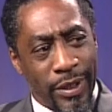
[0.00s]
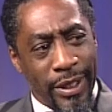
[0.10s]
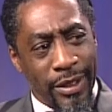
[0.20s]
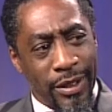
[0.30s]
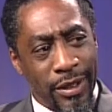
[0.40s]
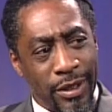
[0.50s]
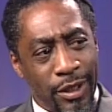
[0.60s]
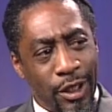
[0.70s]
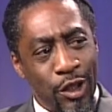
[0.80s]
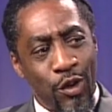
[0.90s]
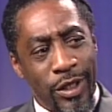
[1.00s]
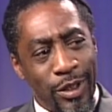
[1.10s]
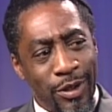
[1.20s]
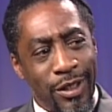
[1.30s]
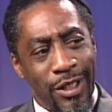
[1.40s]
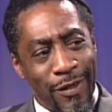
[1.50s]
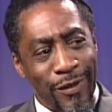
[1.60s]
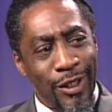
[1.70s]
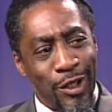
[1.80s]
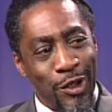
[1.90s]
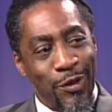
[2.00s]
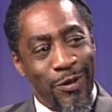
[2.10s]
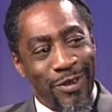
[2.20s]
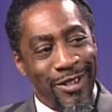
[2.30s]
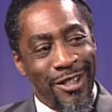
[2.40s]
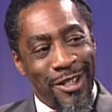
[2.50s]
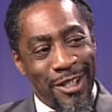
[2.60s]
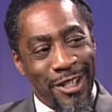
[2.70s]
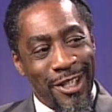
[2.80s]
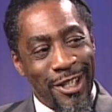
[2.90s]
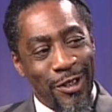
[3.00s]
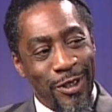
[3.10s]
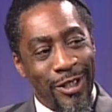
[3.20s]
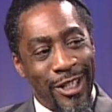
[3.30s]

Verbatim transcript: right? Yes. Can you uh-huh. Give us a little, little